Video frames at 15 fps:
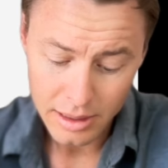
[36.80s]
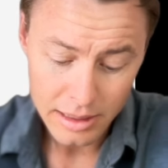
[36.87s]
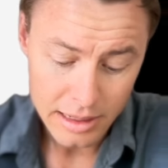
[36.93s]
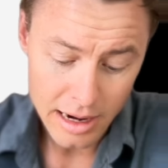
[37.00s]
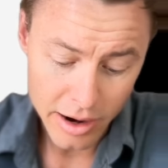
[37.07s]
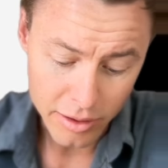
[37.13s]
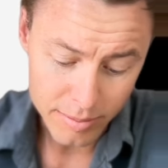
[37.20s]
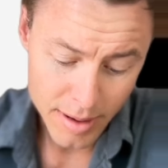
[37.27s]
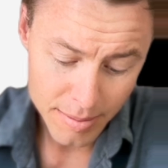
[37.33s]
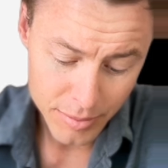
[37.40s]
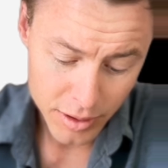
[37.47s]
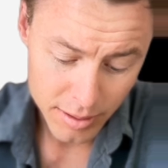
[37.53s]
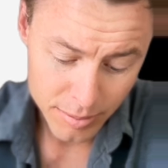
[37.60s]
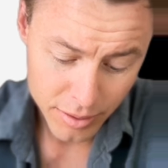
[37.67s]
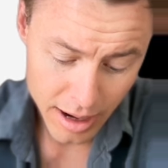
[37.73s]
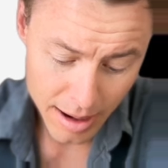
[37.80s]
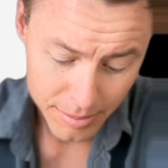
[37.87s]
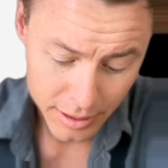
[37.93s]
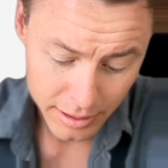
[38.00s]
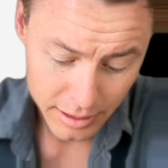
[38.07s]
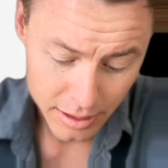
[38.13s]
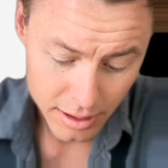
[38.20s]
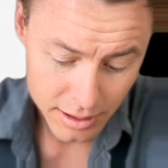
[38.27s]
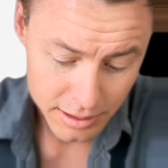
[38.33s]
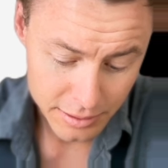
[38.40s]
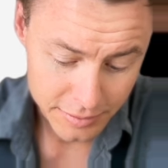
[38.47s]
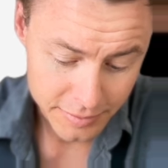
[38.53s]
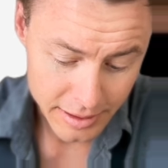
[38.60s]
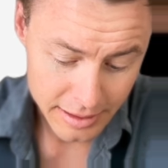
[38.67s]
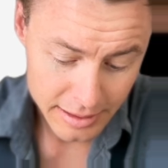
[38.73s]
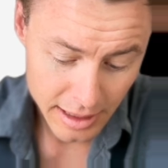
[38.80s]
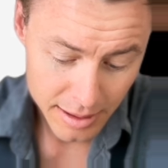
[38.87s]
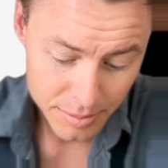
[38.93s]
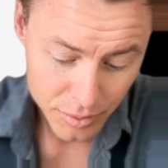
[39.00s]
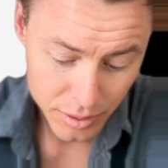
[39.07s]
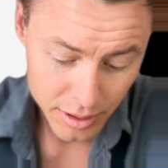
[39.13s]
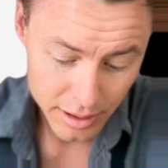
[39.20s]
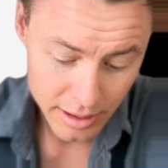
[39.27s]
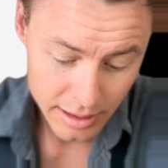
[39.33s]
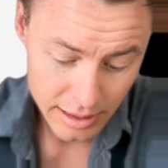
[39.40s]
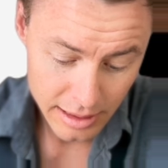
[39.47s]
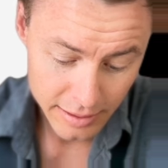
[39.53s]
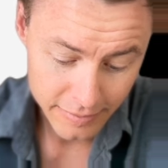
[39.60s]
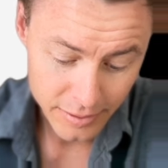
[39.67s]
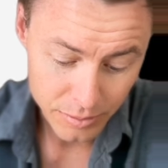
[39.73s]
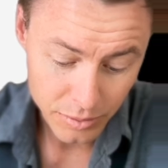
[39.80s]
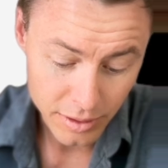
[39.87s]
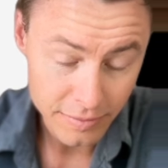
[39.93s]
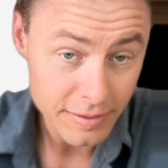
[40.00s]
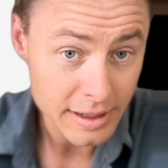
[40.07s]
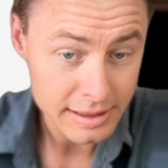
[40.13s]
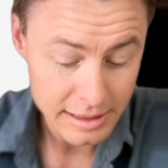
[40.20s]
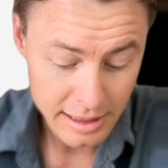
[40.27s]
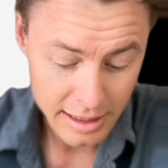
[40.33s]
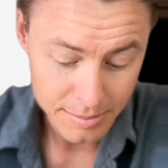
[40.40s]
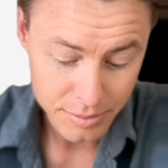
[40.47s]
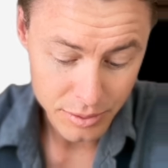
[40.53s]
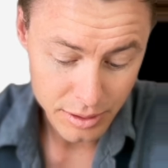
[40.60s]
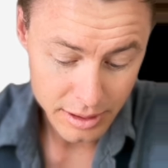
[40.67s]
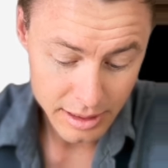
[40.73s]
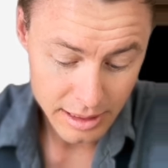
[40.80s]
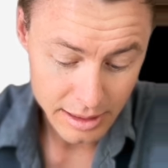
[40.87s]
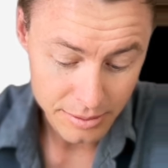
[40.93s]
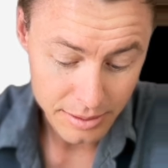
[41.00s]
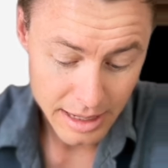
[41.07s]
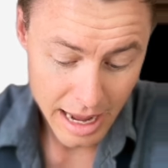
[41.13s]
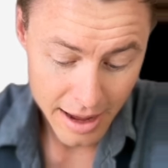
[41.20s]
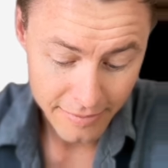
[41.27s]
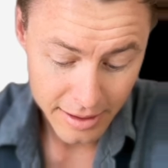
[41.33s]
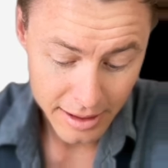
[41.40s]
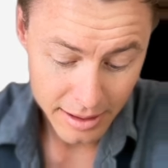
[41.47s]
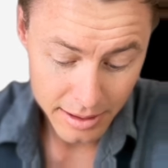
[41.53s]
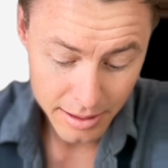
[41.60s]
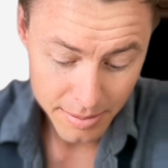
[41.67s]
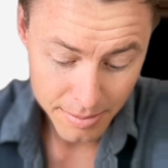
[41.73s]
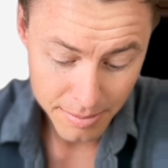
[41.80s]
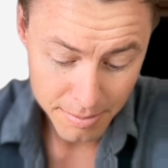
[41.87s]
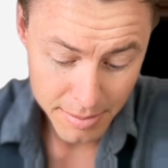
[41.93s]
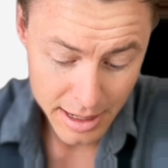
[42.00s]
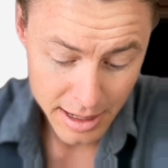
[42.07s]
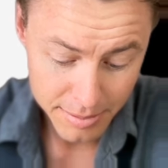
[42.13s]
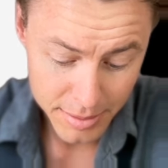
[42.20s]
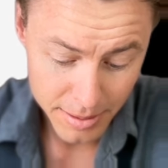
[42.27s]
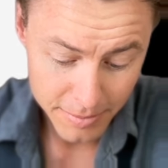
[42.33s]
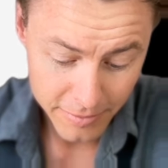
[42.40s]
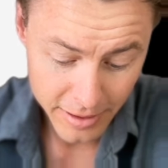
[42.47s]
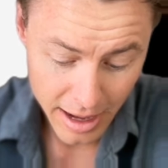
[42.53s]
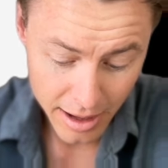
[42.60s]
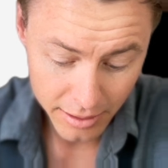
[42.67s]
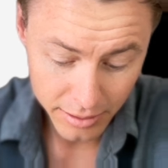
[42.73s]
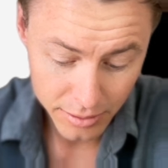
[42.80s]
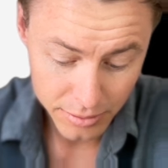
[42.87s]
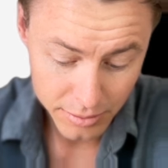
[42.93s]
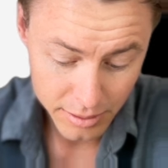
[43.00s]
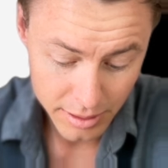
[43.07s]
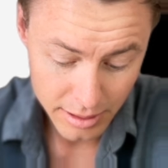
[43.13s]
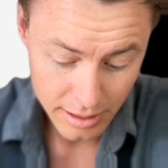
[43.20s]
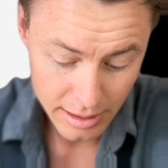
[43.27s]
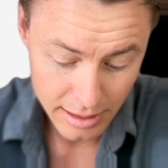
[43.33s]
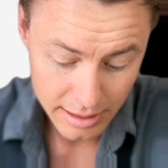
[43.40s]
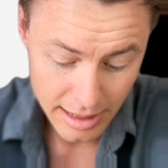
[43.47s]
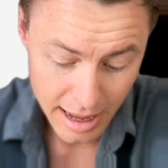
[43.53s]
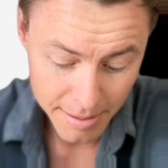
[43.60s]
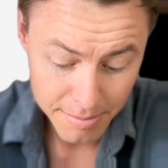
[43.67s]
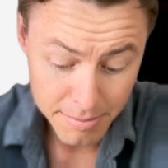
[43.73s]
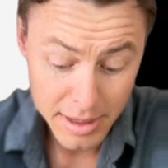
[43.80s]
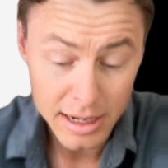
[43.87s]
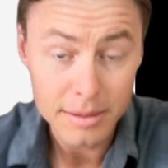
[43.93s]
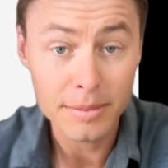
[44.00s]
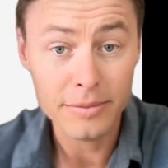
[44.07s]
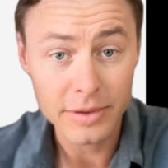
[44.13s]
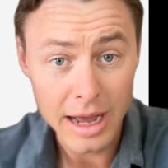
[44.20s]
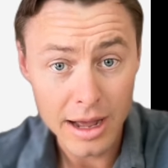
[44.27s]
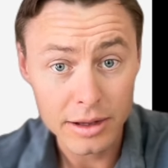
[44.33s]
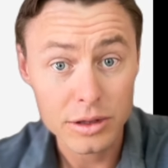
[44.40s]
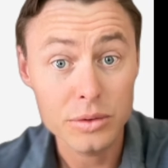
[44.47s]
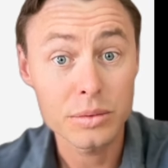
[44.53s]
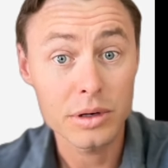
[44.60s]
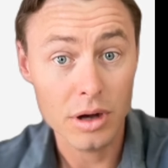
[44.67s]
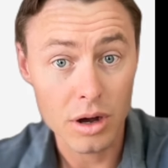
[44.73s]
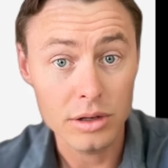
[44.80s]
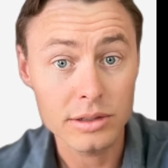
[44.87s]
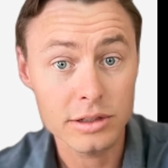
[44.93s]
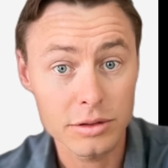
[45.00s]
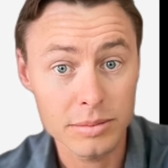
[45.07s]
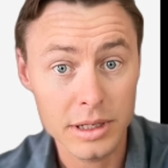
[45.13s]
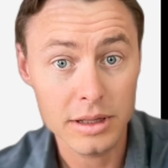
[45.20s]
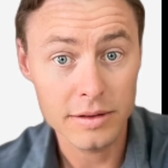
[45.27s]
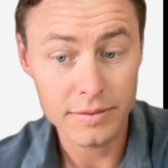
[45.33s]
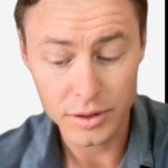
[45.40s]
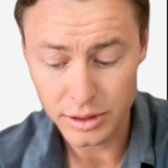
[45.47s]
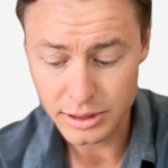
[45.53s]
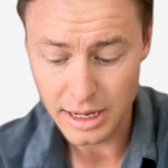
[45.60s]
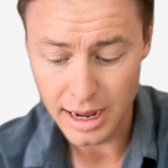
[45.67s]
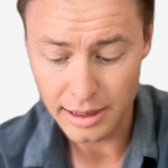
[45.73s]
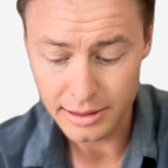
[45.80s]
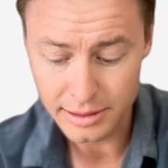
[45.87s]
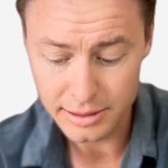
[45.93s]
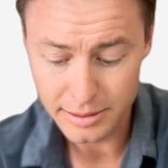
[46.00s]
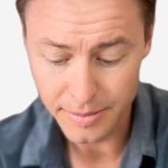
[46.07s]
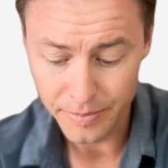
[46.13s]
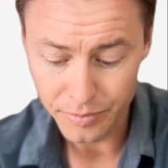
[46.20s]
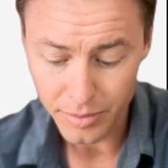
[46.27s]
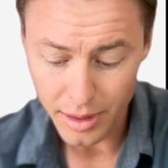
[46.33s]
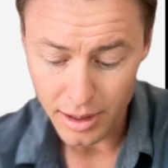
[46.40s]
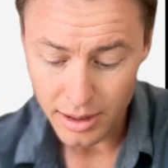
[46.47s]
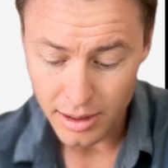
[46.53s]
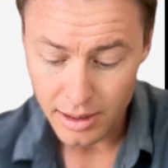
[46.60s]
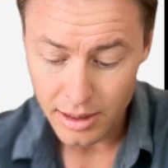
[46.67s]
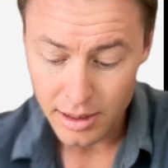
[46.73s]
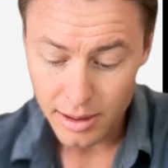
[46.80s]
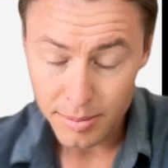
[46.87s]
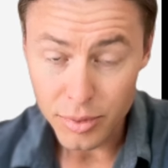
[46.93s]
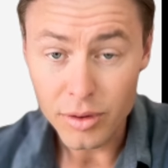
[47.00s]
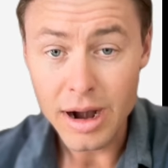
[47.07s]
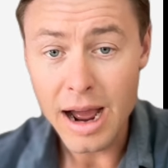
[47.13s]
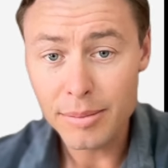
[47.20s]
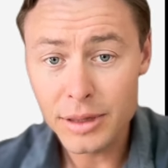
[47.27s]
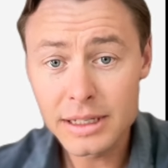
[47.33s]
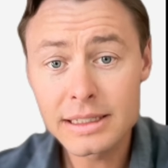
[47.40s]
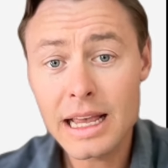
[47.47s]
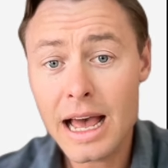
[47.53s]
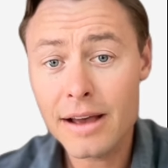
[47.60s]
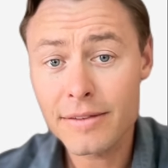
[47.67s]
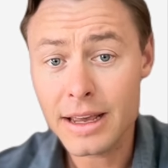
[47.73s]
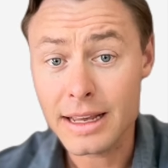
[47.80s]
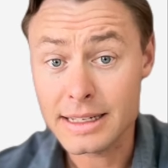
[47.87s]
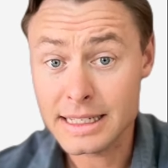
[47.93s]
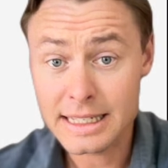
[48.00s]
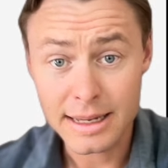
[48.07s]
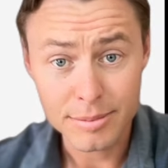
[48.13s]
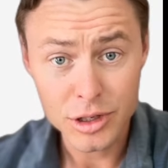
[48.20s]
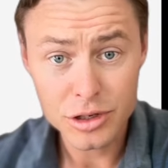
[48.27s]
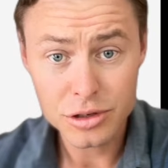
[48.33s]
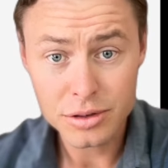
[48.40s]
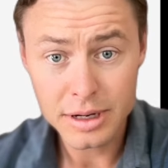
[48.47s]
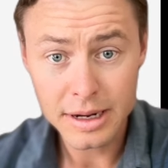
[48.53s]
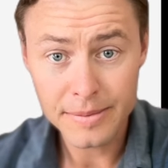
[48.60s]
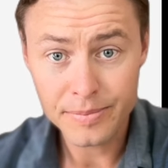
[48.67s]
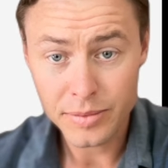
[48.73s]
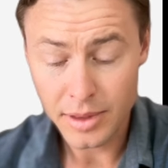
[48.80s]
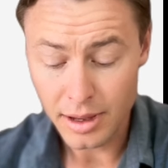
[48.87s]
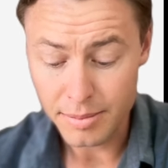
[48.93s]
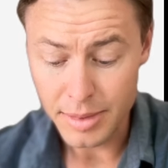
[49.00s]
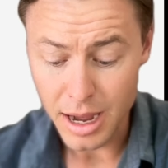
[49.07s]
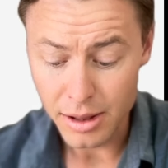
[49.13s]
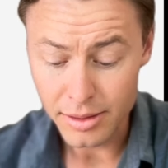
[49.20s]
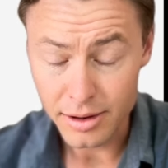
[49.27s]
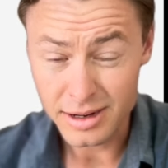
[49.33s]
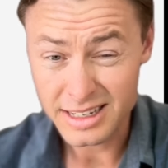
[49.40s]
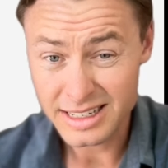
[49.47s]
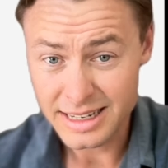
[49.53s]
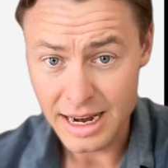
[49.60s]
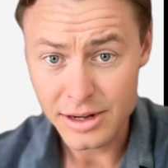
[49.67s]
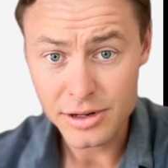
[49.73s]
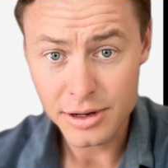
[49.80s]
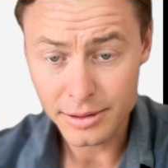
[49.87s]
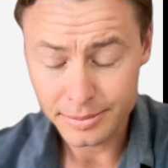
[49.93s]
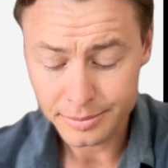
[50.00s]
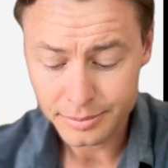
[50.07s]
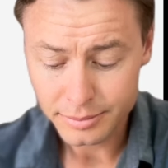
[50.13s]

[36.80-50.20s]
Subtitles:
Now remember, a parabola can also face upward, and if it were facing upward, it would have a minimum value, and that minimum value would also be the vertex. Parabolas have a symmetry about their center,